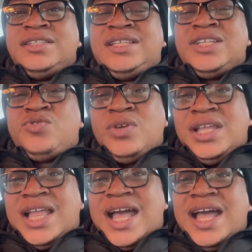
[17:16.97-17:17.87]

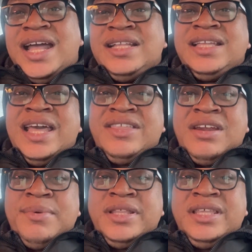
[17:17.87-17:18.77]
Tetuila and Eddy
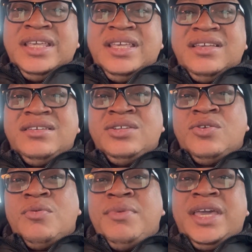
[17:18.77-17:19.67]
remedy, you
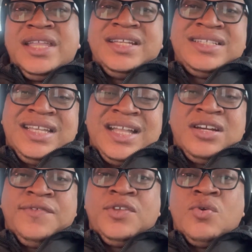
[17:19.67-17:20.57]
know, making a scene
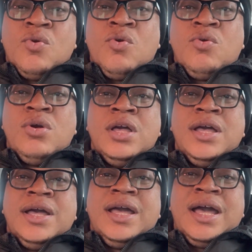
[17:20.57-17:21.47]
out of the whole
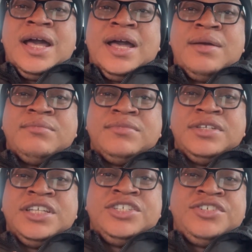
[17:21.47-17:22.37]

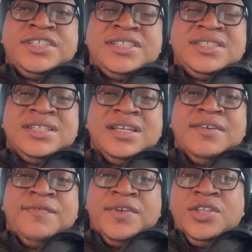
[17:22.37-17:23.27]
Eedris
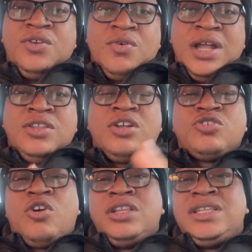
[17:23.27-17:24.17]
video and
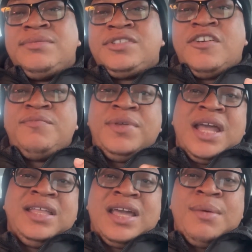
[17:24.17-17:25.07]
not calling themselves
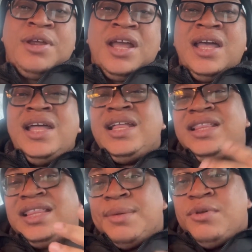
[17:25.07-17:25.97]
behind the camera.
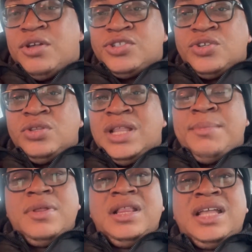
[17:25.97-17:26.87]
Let
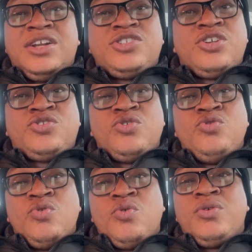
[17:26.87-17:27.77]
us also
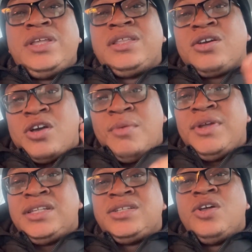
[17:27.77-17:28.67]
know in the
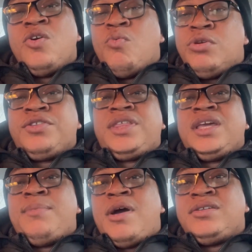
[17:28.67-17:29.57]
comments what you
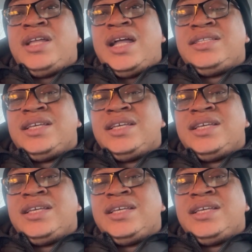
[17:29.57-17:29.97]
think about that.